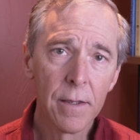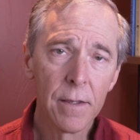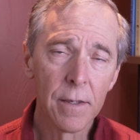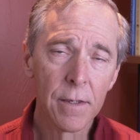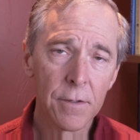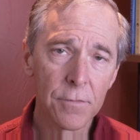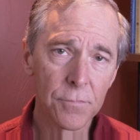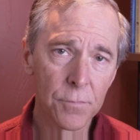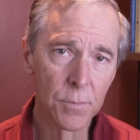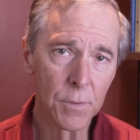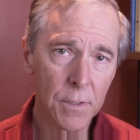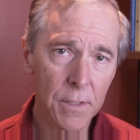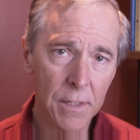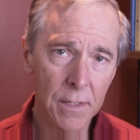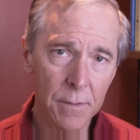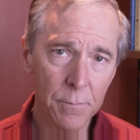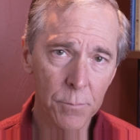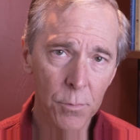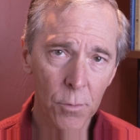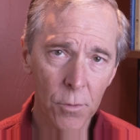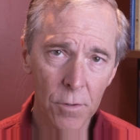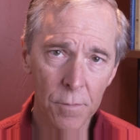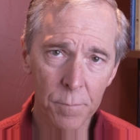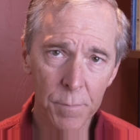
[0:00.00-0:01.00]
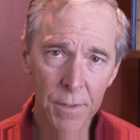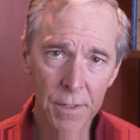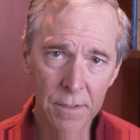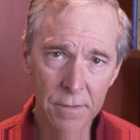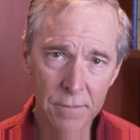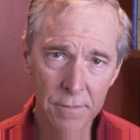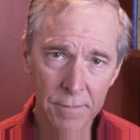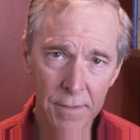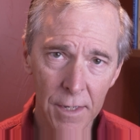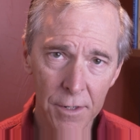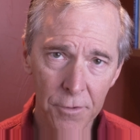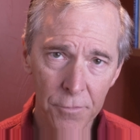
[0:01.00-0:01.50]
is really an important
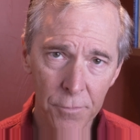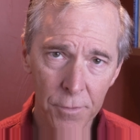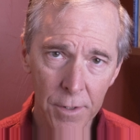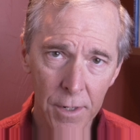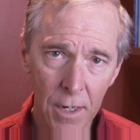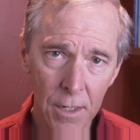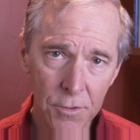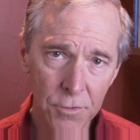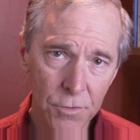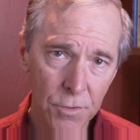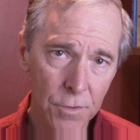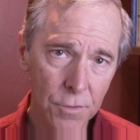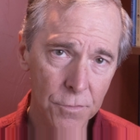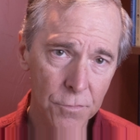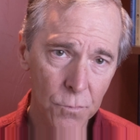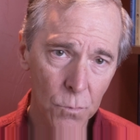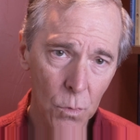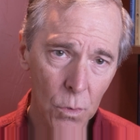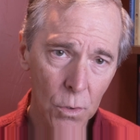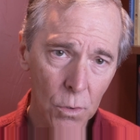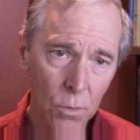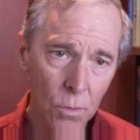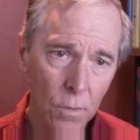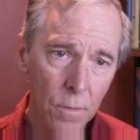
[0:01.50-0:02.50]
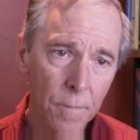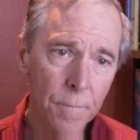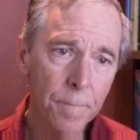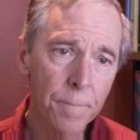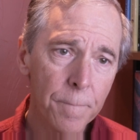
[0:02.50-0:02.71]
piece of that triage nurse role.